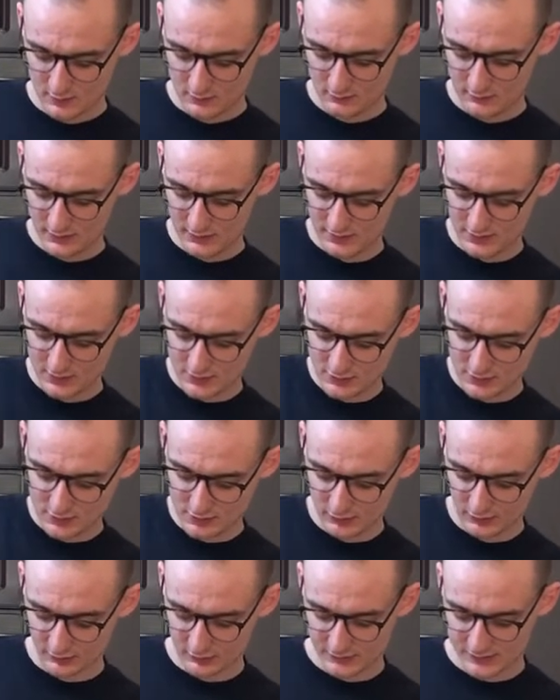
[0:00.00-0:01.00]
with your
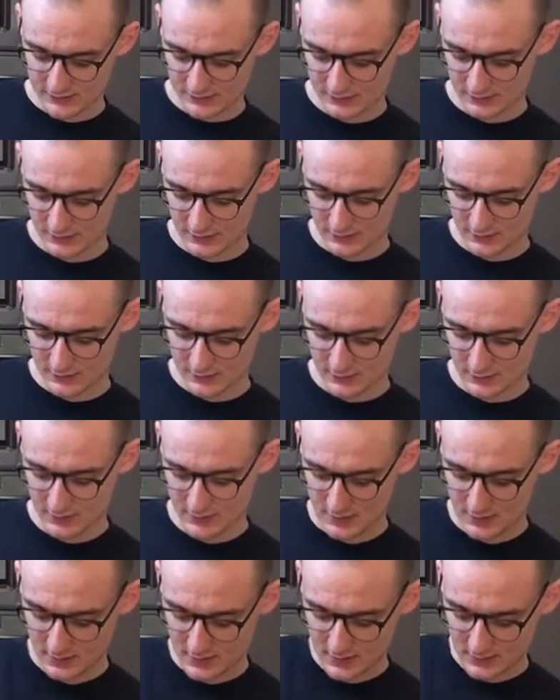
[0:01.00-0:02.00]
noodles.
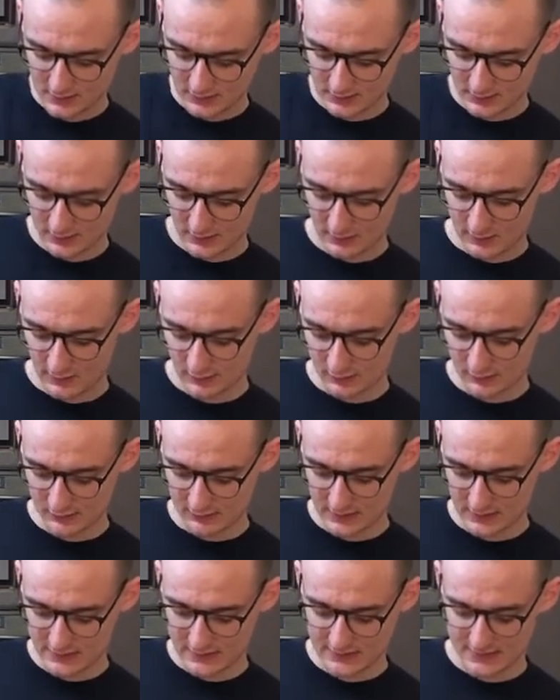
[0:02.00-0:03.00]
Get it all
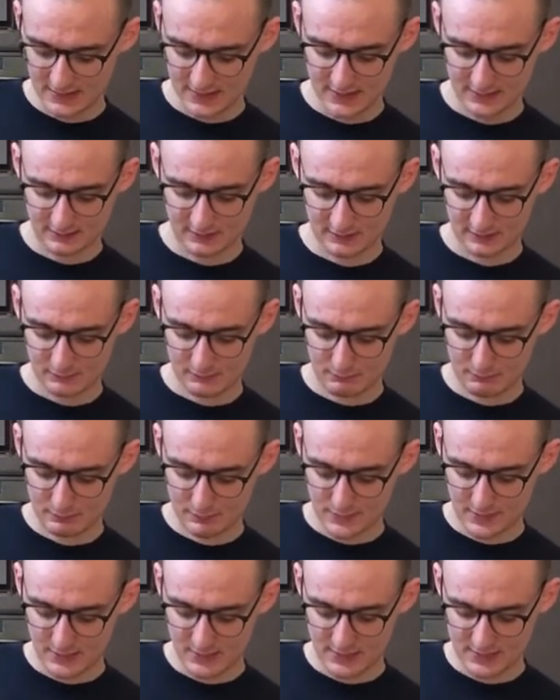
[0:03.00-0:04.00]
nice and
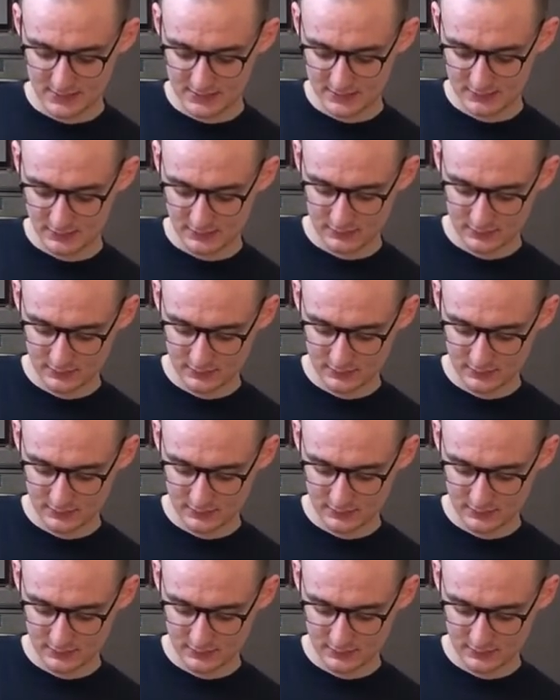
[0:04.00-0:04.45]
combined.